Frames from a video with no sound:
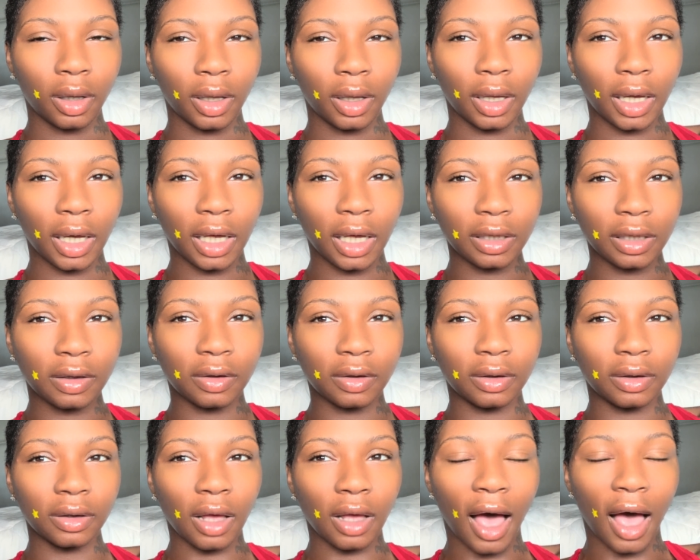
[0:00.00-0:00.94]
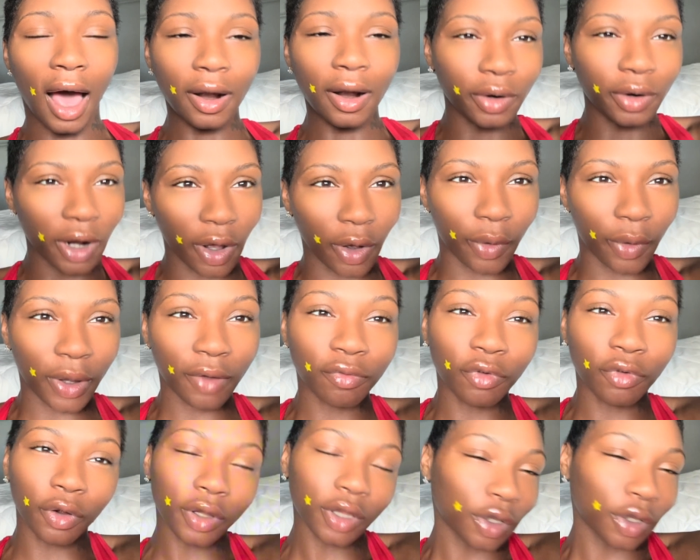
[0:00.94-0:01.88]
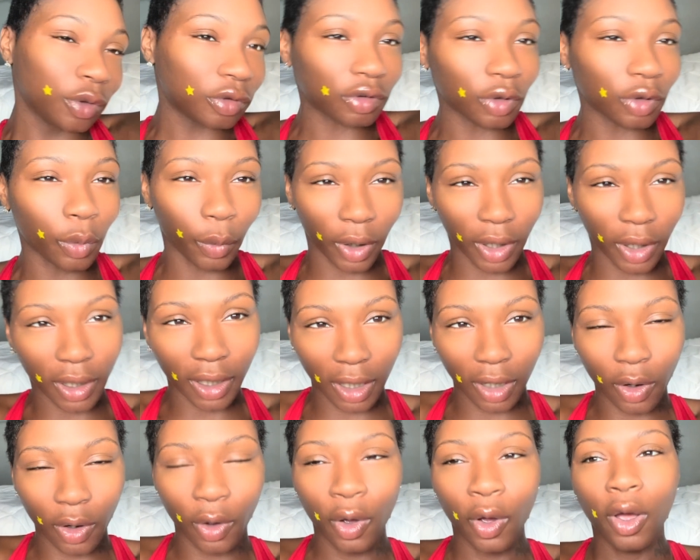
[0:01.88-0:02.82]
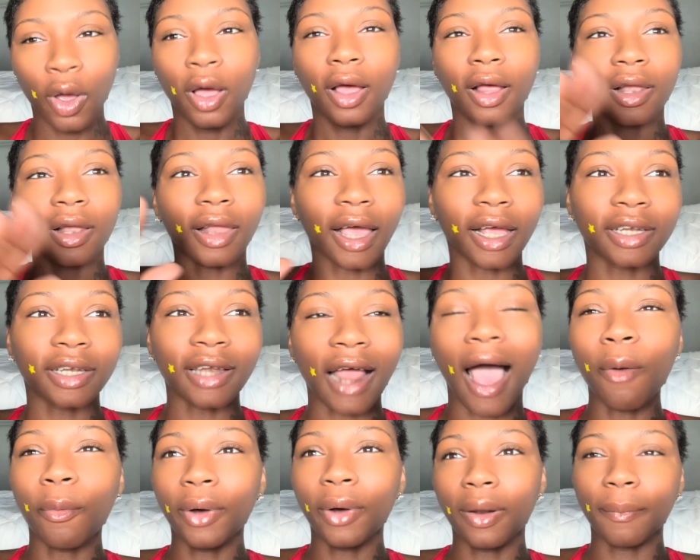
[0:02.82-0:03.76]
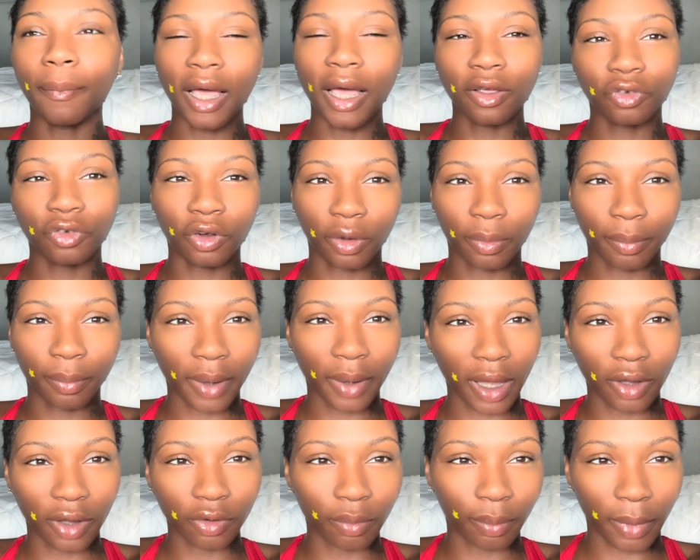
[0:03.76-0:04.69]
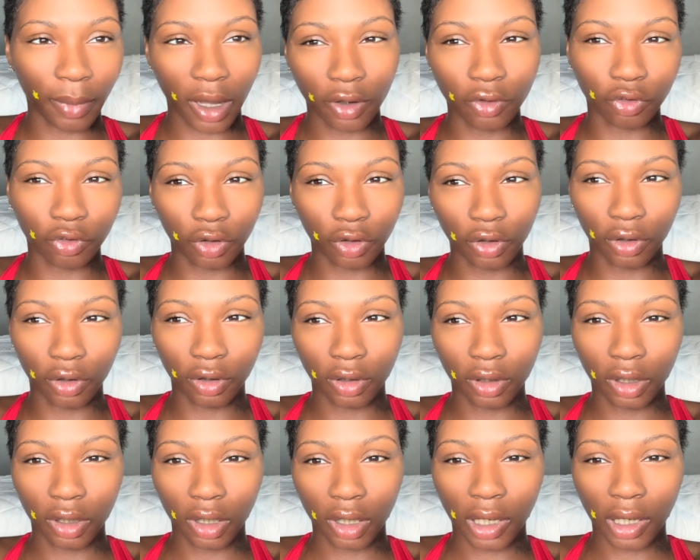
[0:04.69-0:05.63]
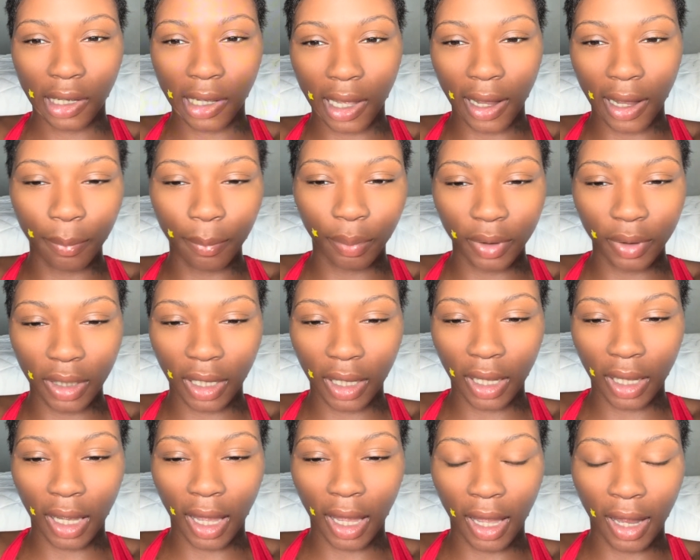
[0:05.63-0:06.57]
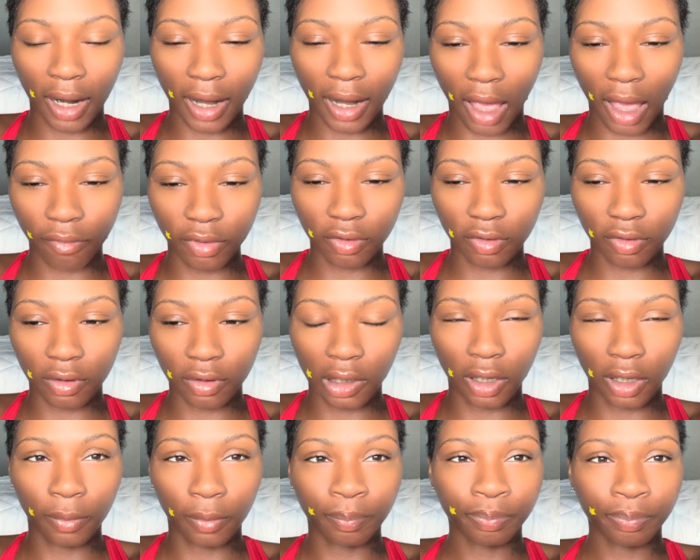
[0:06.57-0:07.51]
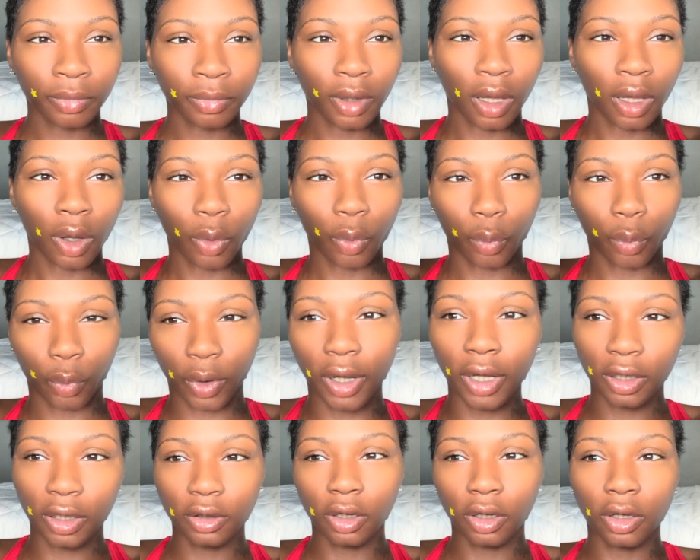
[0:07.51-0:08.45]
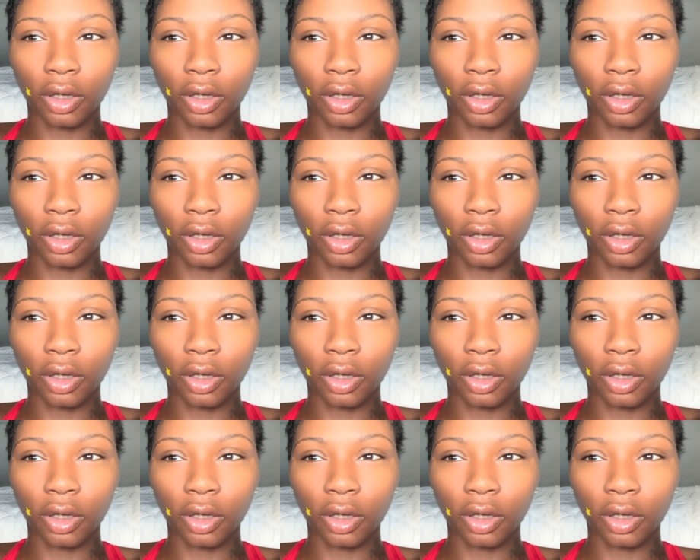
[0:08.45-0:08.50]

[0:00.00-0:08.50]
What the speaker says: it's, I don't know, if you're used to working like not with a major company and having to rent